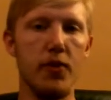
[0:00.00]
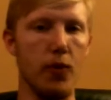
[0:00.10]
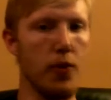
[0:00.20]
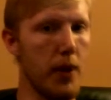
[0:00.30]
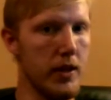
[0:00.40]
or
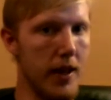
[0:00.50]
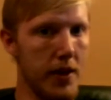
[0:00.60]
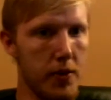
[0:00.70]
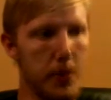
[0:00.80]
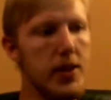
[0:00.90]
the
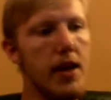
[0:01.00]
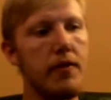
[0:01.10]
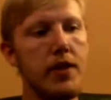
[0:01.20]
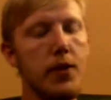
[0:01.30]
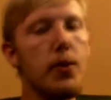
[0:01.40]
Redline
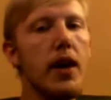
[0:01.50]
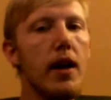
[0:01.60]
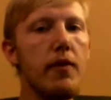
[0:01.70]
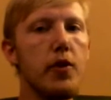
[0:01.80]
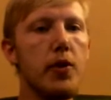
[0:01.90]
370,
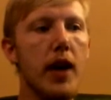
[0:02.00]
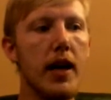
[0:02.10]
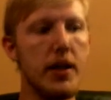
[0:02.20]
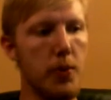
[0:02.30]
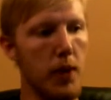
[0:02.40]
whatever you
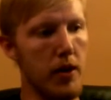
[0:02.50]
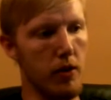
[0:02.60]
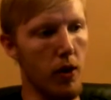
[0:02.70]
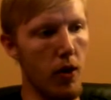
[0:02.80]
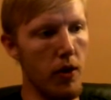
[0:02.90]
guys want to
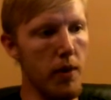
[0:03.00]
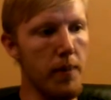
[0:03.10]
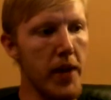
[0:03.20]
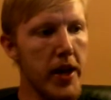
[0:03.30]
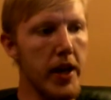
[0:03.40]
call
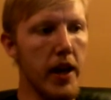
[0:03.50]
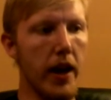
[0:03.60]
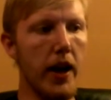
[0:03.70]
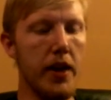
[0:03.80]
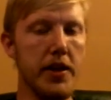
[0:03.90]
them,
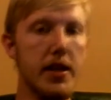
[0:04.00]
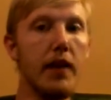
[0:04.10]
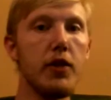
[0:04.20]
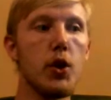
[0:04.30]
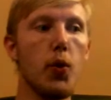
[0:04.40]
the
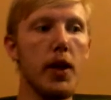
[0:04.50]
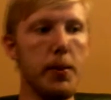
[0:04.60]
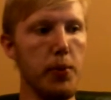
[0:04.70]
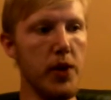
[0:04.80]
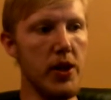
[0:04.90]
720
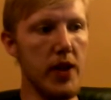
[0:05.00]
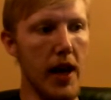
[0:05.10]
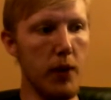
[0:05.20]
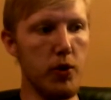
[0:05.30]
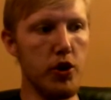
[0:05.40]

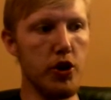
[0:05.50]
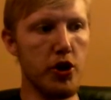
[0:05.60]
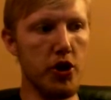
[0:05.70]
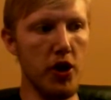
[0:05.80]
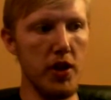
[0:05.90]
preset was
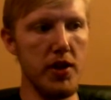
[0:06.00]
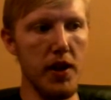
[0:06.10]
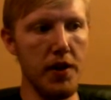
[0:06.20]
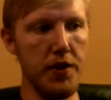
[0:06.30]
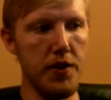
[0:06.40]
just
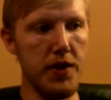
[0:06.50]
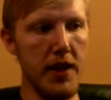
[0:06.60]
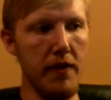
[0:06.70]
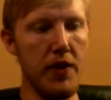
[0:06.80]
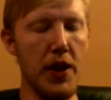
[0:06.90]
under
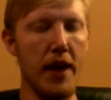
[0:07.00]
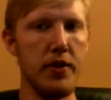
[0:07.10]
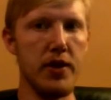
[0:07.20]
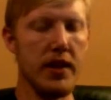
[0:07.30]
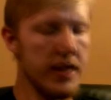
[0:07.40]

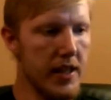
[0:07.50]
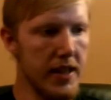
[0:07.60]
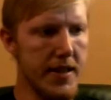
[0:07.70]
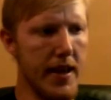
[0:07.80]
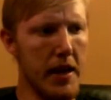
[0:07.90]
7,000 at
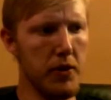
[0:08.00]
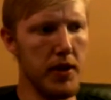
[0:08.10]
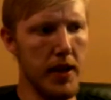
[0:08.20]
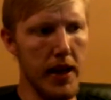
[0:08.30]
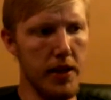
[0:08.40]

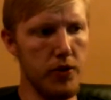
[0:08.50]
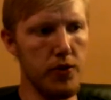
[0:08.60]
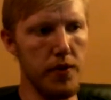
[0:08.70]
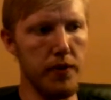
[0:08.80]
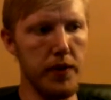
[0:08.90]

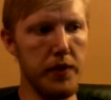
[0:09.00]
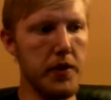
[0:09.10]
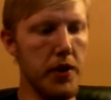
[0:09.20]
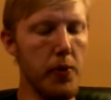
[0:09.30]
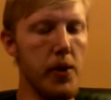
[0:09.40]

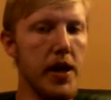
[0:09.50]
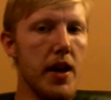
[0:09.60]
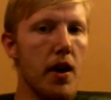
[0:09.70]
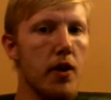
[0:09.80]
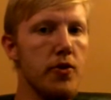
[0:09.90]
6,953
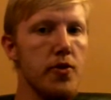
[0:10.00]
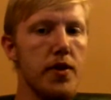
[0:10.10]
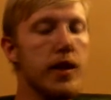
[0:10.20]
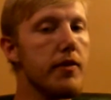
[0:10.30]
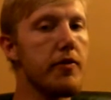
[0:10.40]
at
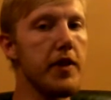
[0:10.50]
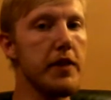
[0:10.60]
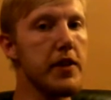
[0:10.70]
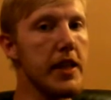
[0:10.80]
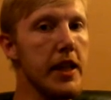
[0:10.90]

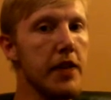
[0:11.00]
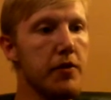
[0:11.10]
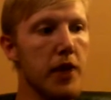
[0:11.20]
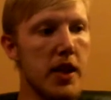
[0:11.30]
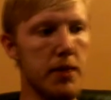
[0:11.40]
115
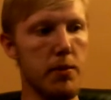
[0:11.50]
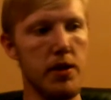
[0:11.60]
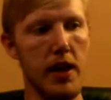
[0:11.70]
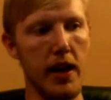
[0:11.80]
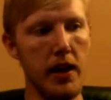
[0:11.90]
frames per
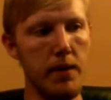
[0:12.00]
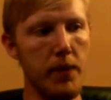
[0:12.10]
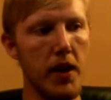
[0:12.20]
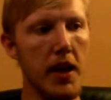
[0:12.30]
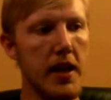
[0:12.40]
second.
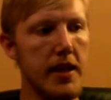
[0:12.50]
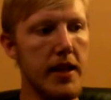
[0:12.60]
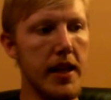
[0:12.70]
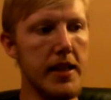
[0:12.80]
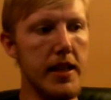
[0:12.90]
The
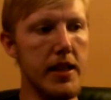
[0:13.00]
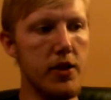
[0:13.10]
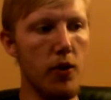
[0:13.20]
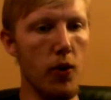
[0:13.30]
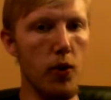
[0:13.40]
1080
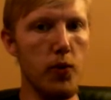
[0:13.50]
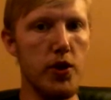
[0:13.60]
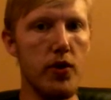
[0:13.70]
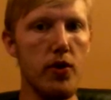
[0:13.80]
score was